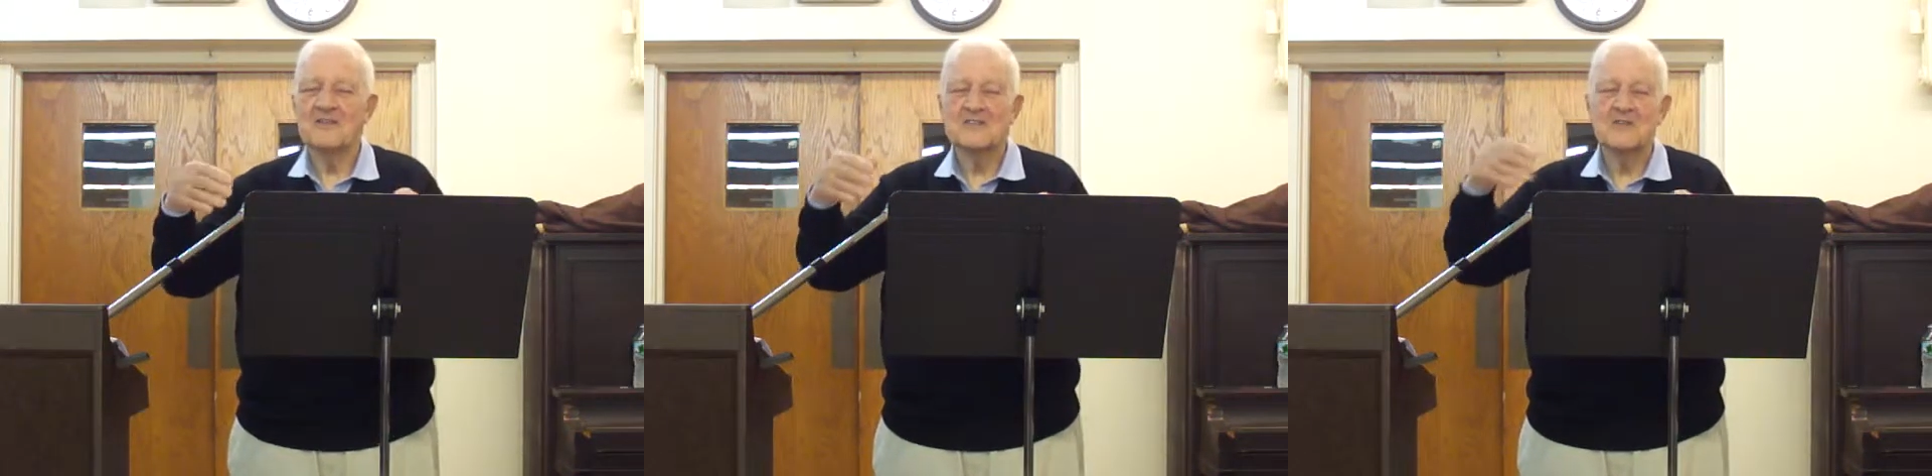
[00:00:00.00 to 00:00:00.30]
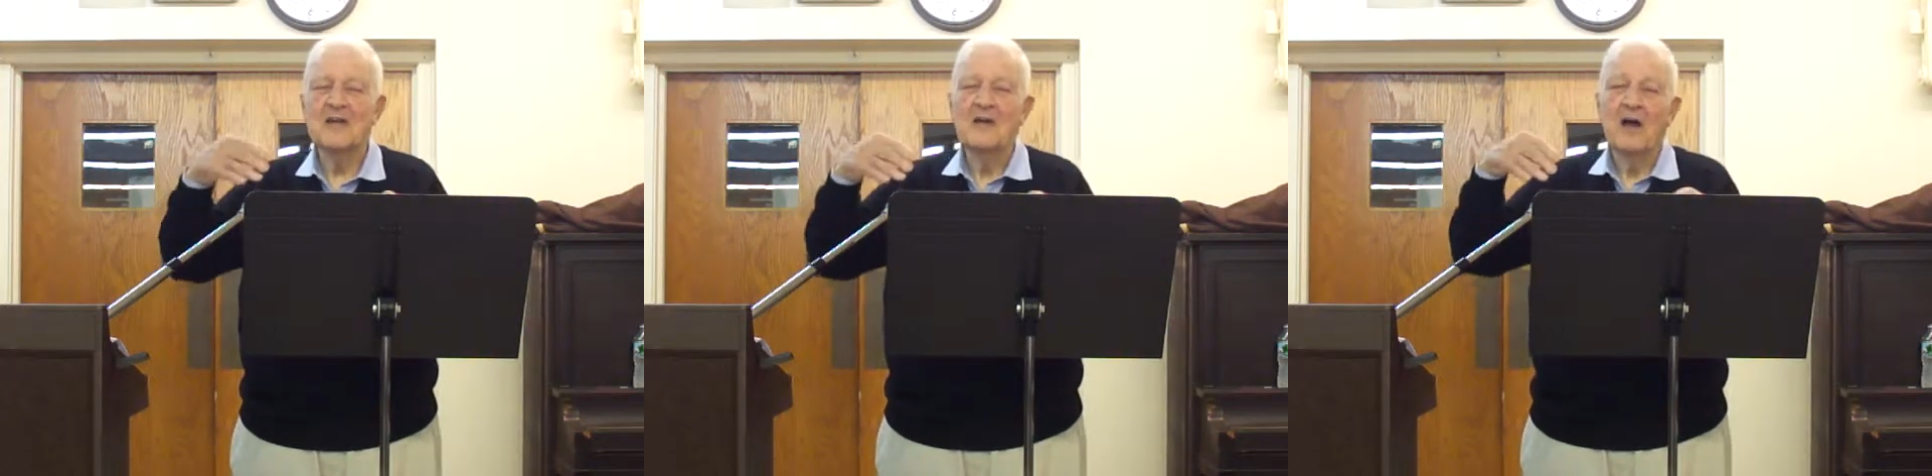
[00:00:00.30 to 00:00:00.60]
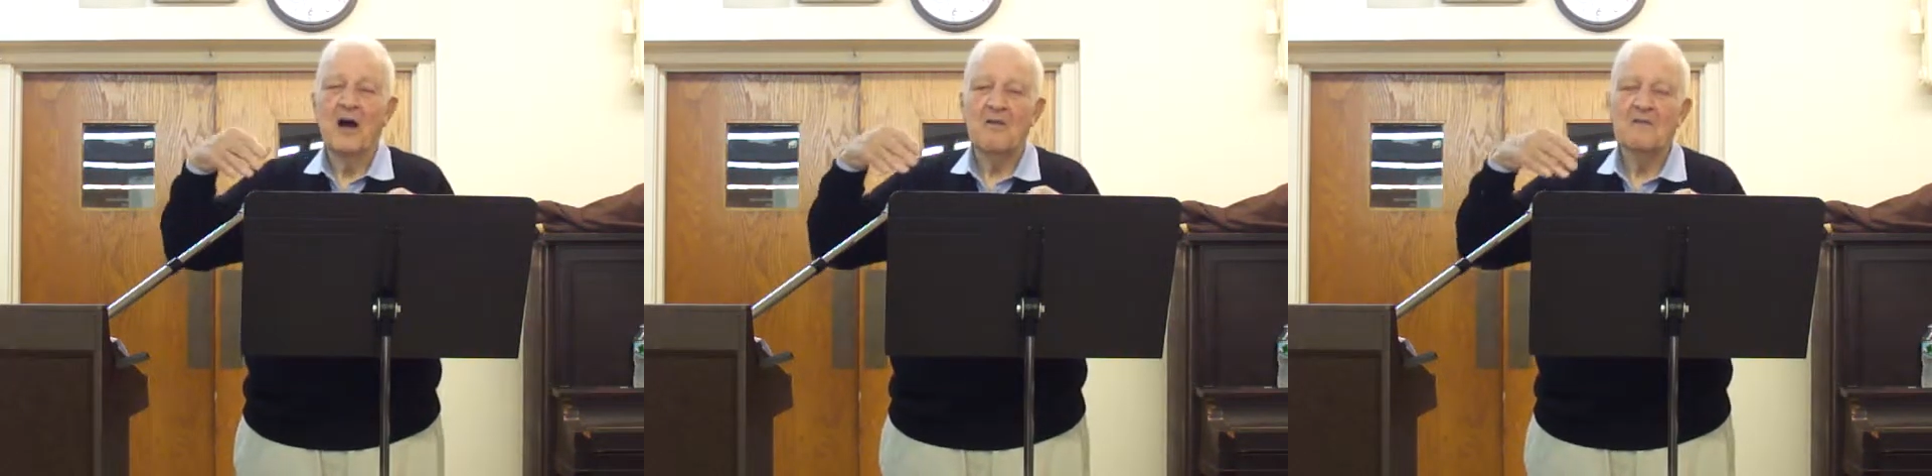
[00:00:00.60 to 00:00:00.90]
because
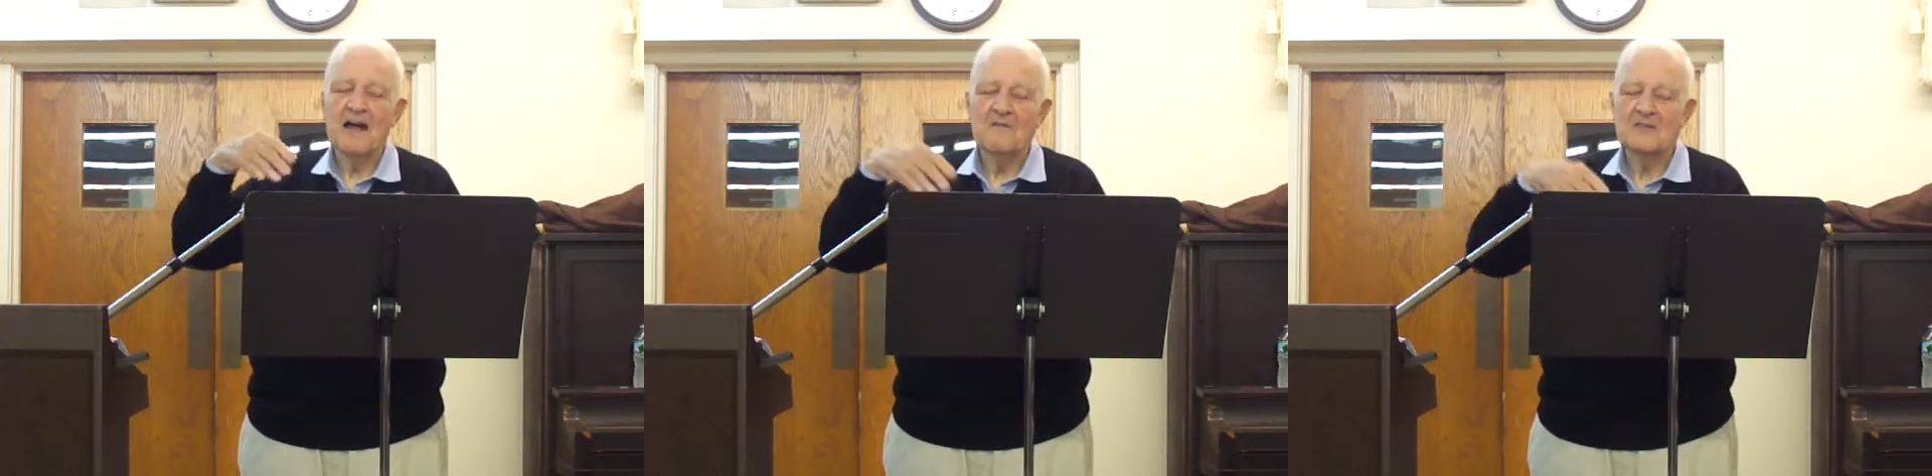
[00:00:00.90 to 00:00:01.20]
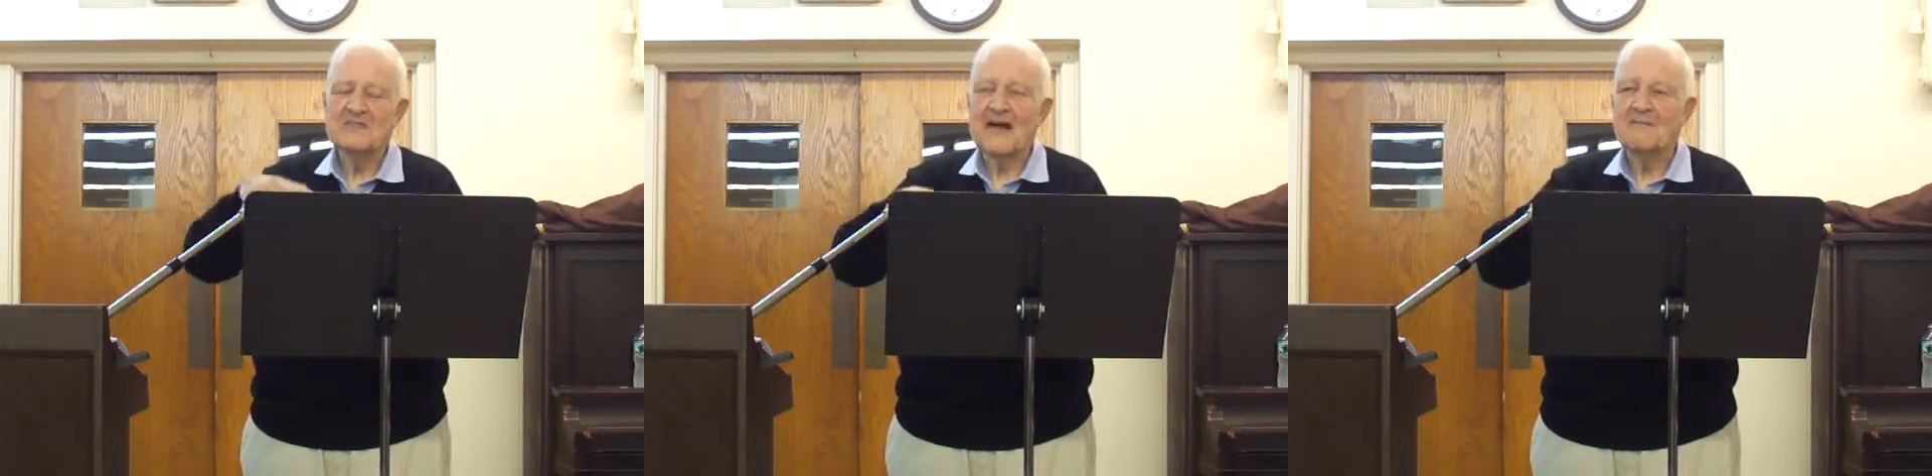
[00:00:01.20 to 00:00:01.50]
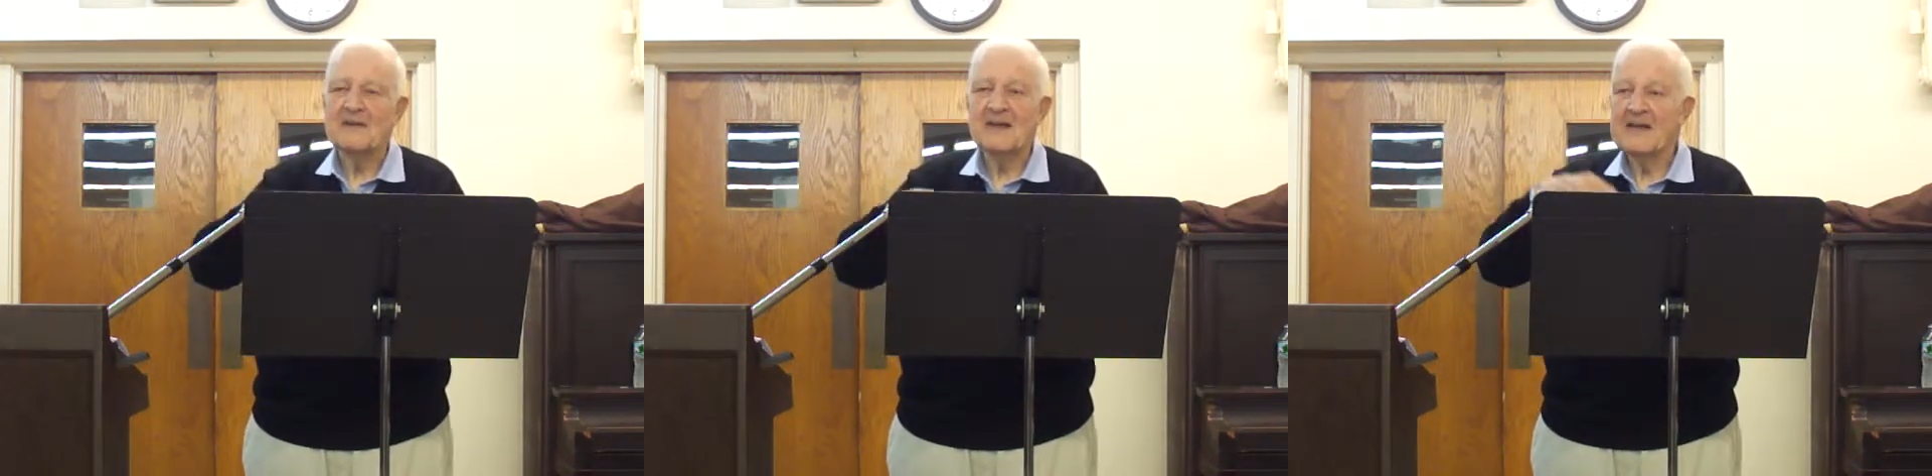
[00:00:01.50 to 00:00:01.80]
a lot of what's
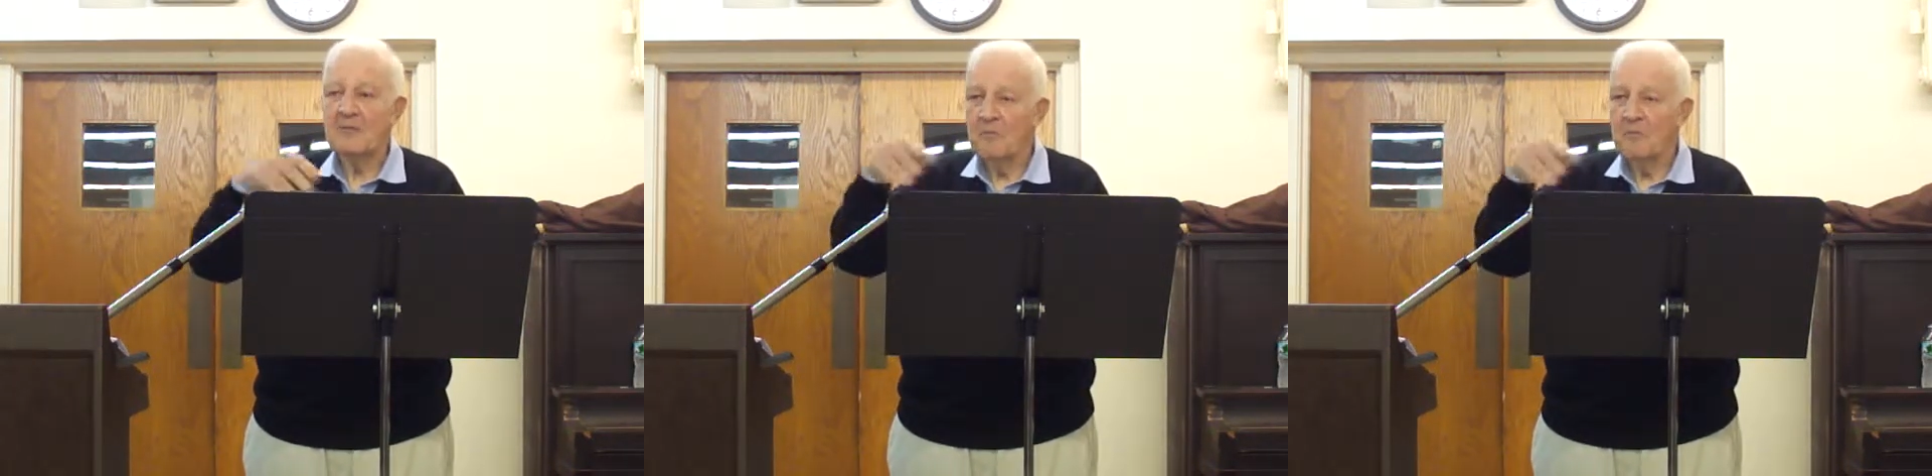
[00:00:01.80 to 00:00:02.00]
happening here